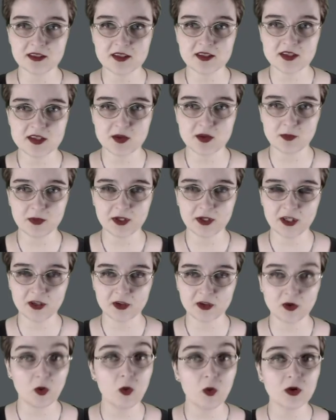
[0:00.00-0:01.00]

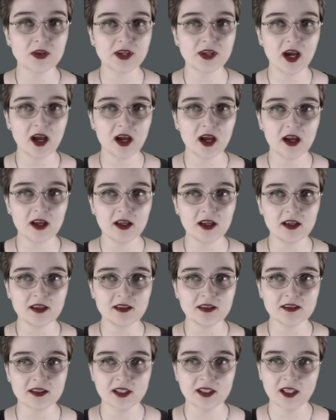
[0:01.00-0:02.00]
disappeared, or
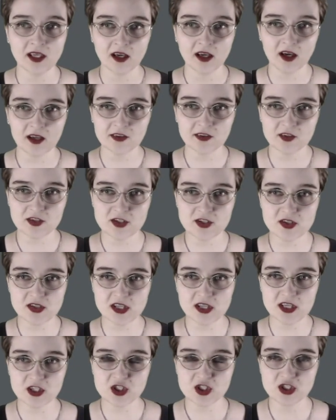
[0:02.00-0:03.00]
died. Others
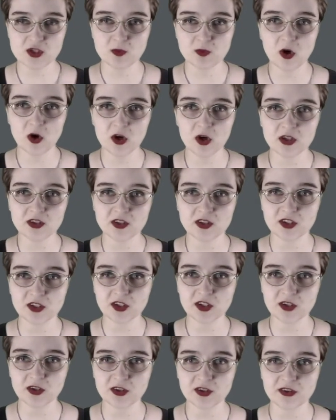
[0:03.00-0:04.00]
say she walked
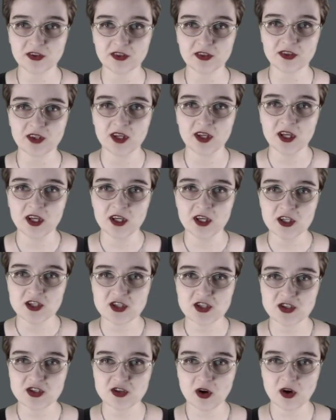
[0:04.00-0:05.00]
the earth,
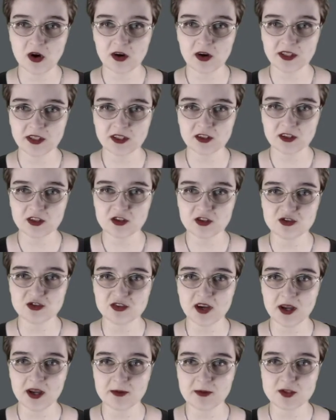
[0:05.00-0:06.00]
stalking the
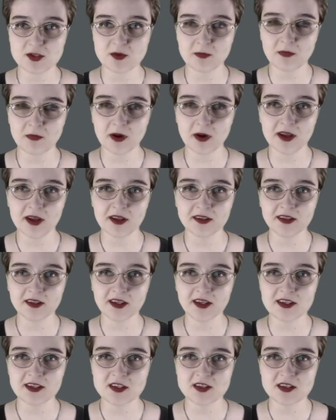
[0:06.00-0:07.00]
tribes of man
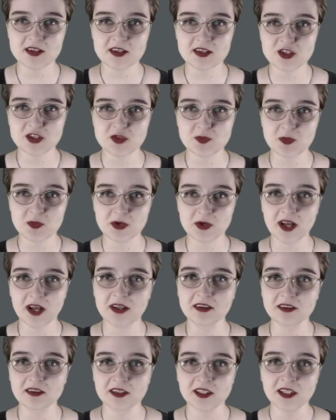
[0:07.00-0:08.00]
as they
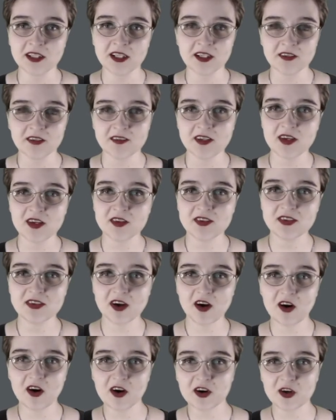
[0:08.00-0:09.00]
spread. The
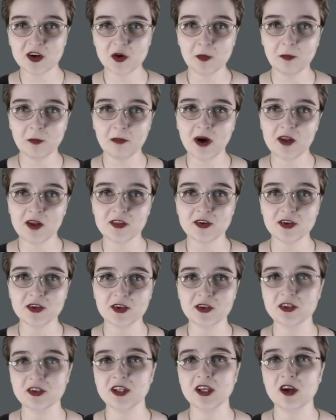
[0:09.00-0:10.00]
Dark
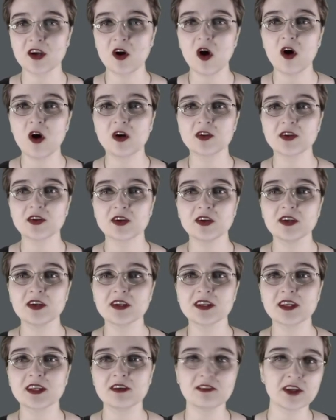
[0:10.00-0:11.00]
Mother, they called her,
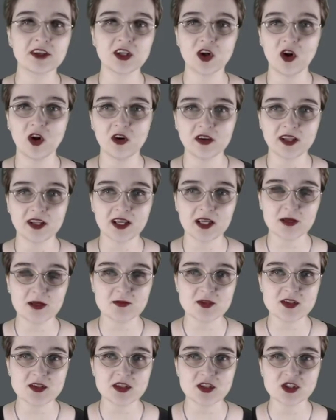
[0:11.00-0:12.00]
giving her
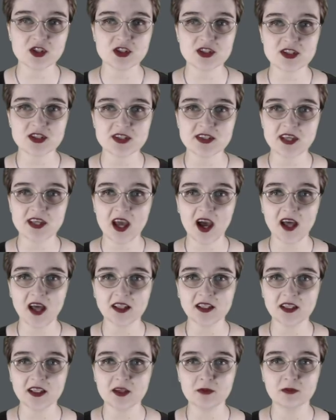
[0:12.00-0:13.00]
names such as
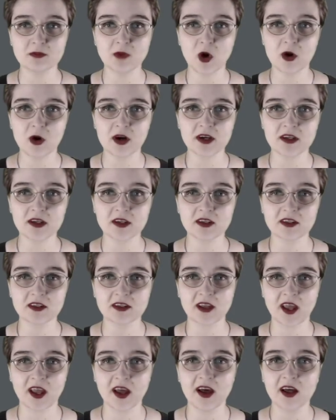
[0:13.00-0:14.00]
Kali, Morgan,
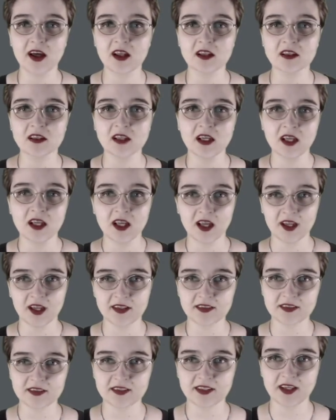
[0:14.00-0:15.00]
Hel,
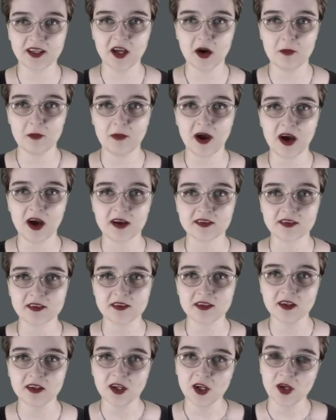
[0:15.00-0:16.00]
and
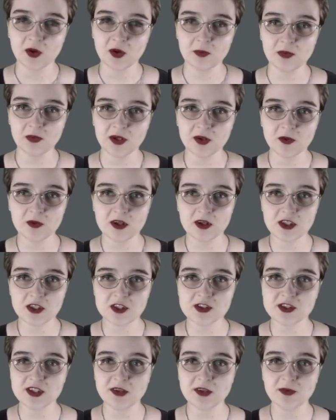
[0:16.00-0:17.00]
Tiamat. But where
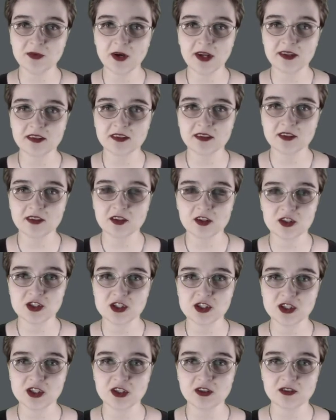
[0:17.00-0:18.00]
she went, her
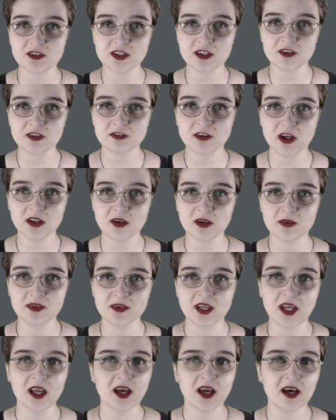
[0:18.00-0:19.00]
children followed.
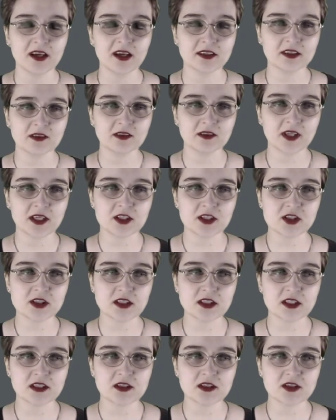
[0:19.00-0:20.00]
I don't
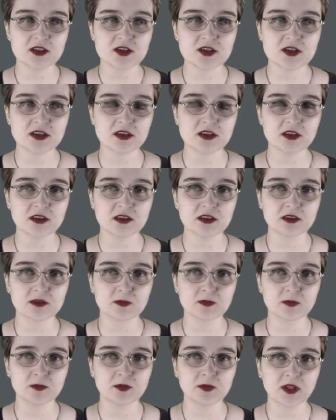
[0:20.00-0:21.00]
actually
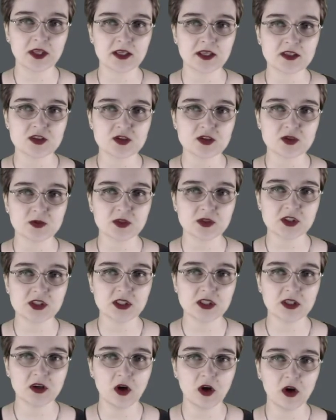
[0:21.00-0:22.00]
consider
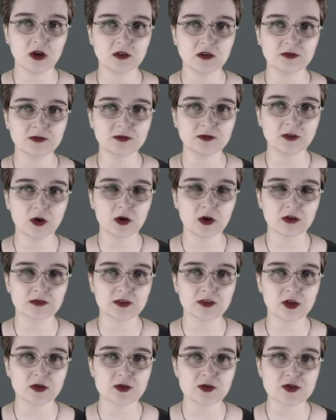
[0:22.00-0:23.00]
squishing all four of
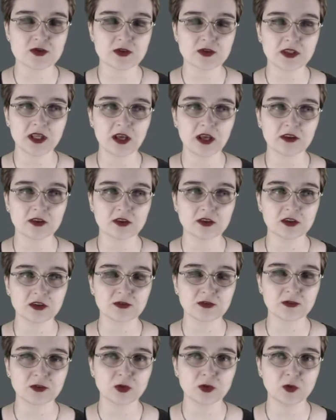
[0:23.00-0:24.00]
those together
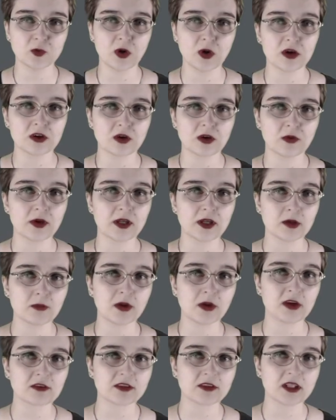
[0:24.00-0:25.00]
if you are going
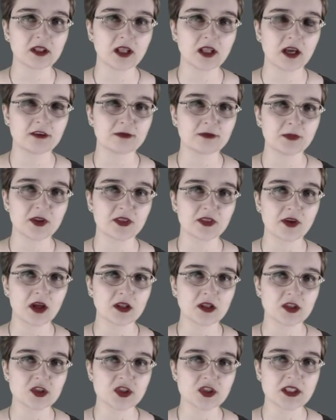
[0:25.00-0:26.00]
by real life
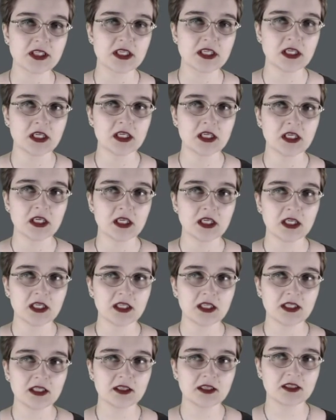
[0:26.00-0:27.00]
mythology.
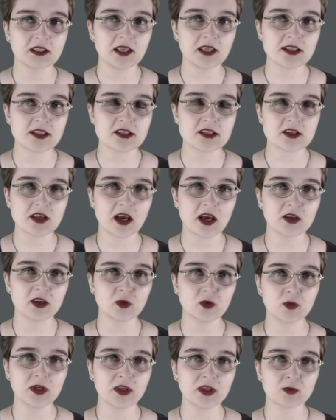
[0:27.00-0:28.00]
It gets kind
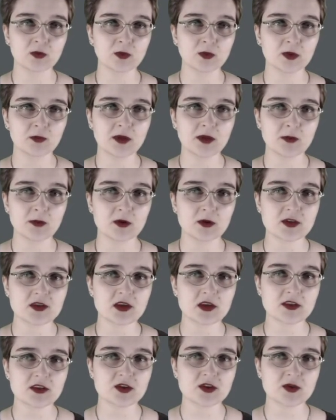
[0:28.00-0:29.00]
of weird when people
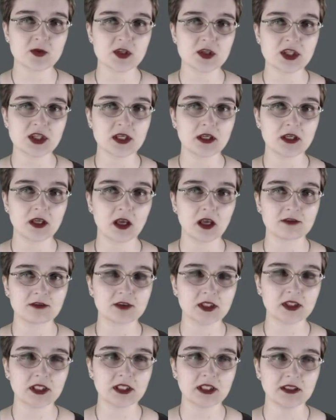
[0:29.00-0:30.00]
start squishing
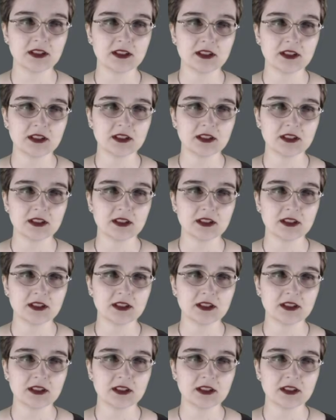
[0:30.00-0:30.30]
every